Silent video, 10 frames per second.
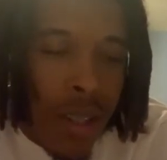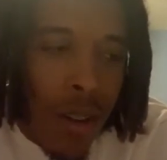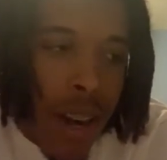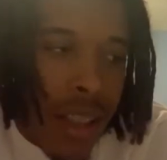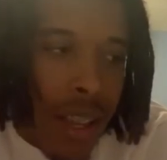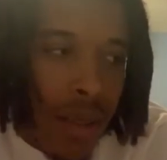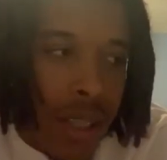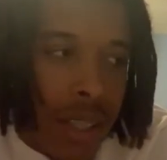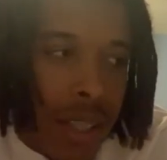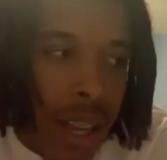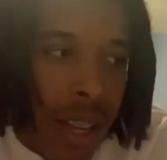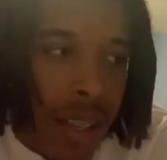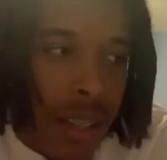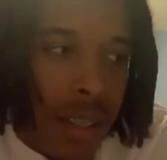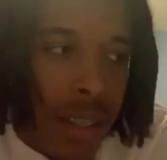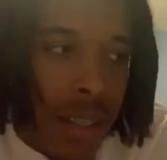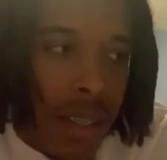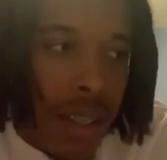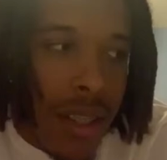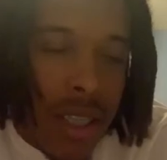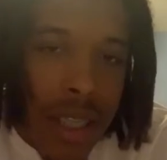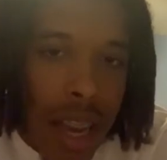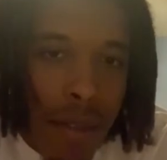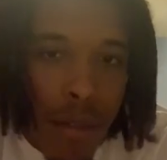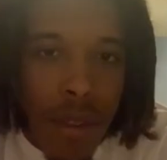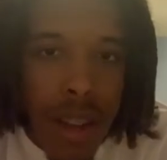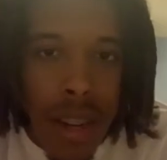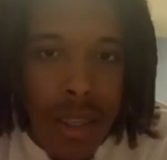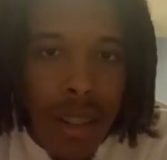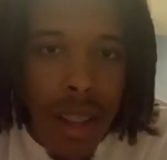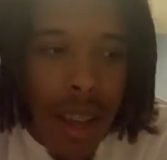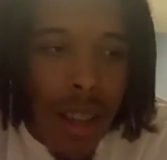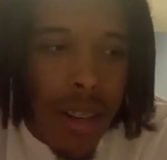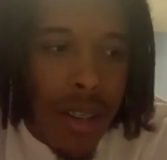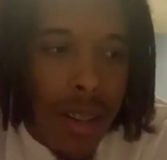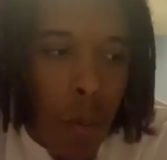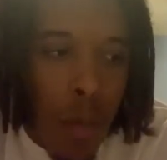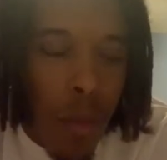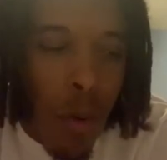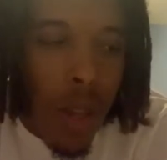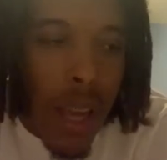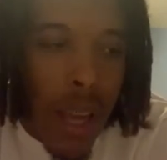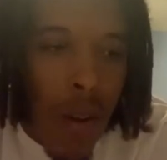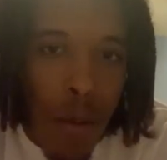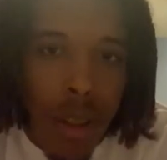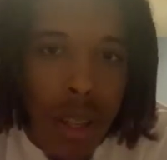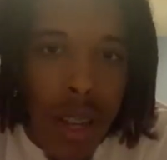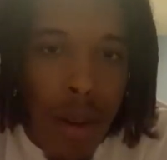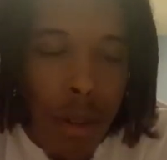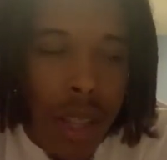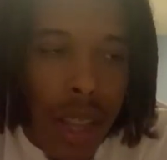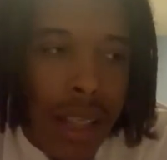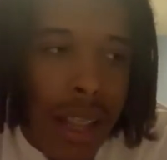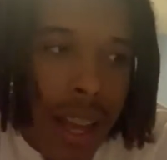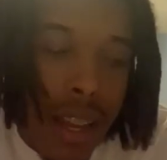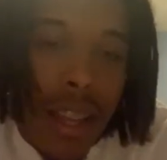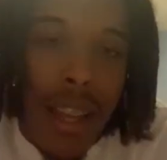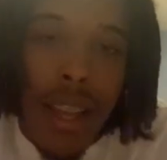or anything. It was just us having fun. And people were like, yo, I really like that. Like you should